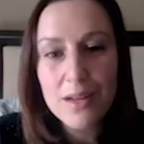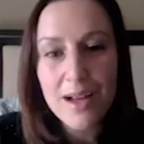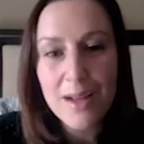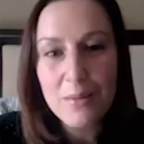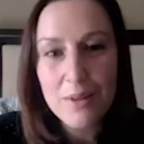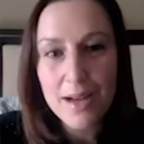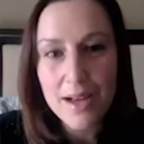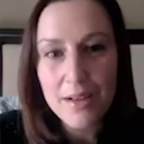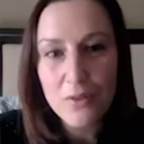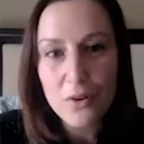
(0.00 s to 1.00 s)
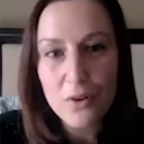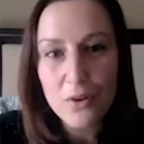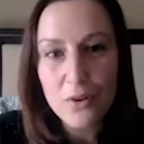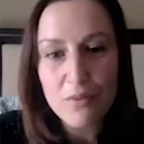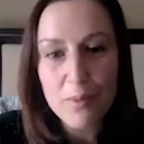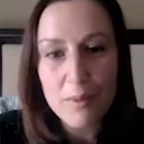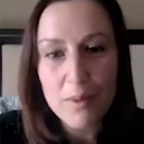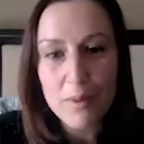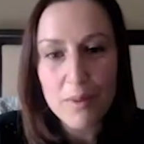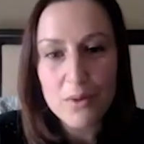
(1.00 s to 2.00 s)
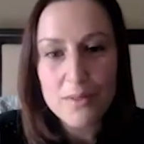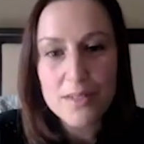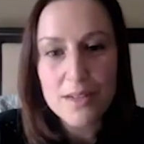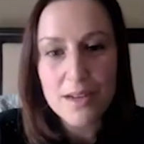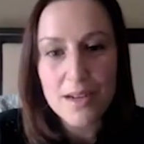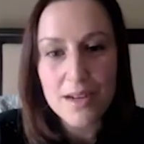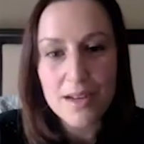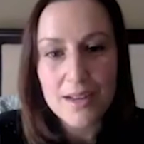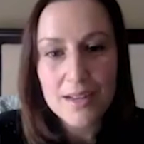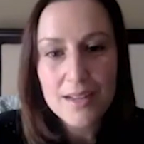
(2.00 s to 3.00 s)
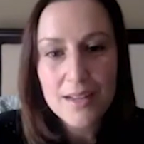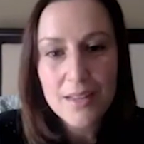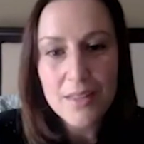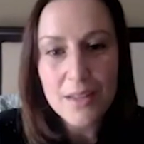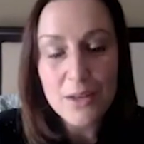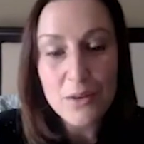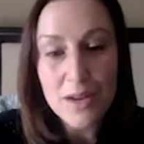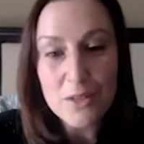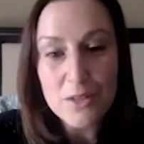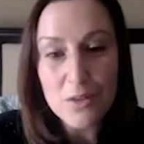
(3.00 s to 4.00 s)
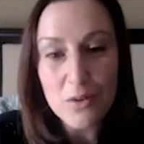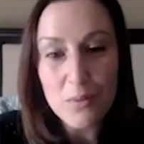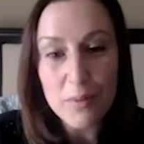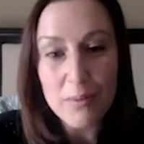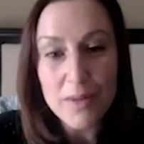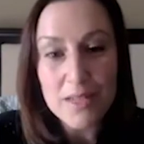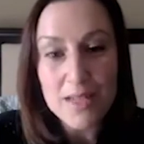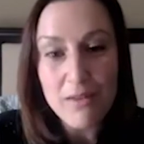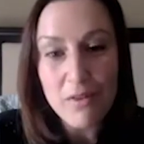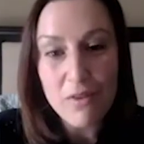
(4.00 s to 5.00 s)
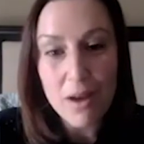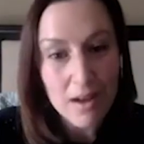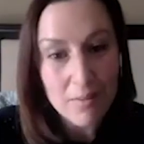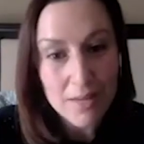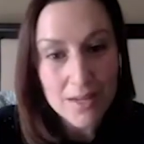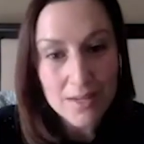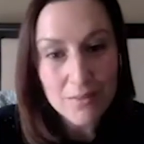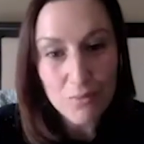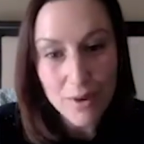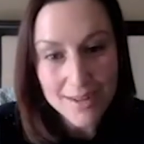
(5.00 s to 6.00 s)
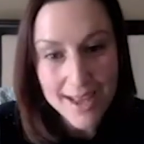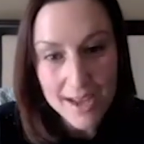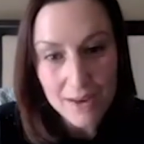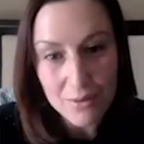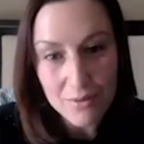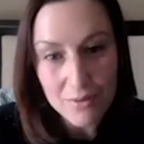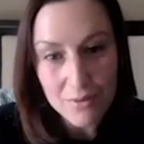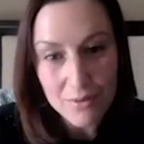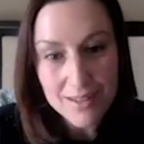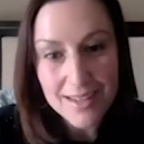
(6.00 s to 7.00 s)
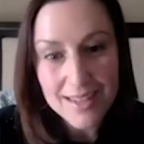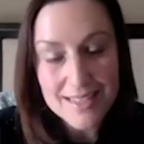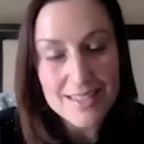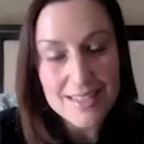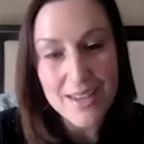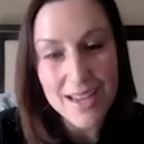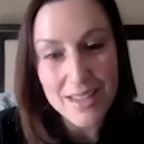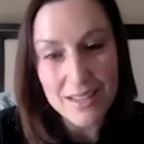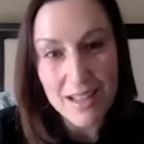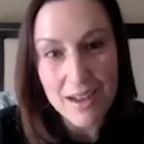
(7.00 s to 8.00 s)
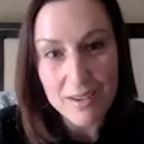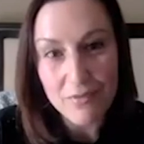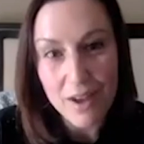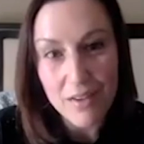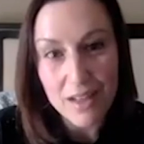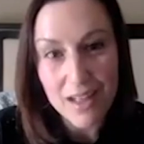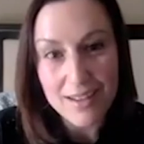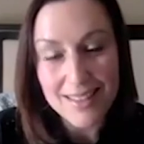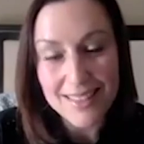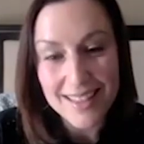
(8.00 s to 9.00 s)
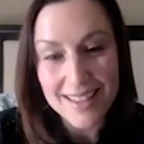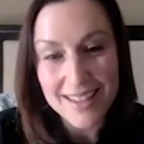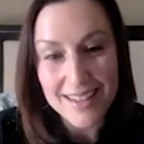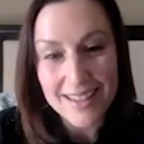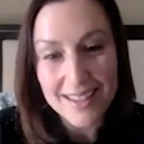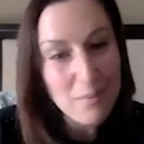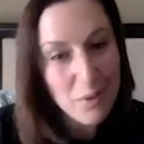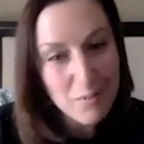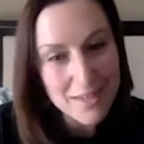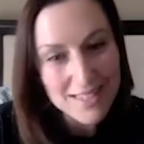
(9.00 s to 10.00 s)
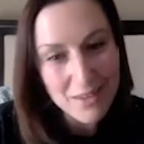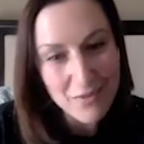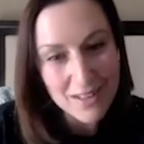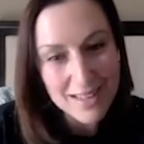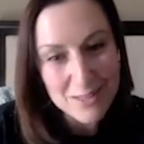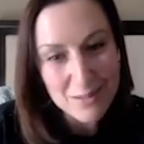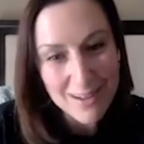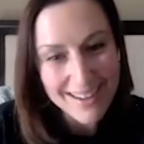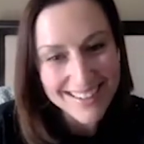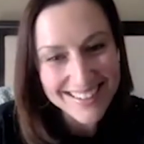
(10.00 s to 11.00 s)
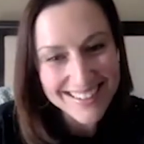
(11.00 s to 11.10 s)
I would have your wife maybe post that you guys are open, because every mom right now is looking at the clock at 5 o'clock and thinking, can I find myself a glass of wine?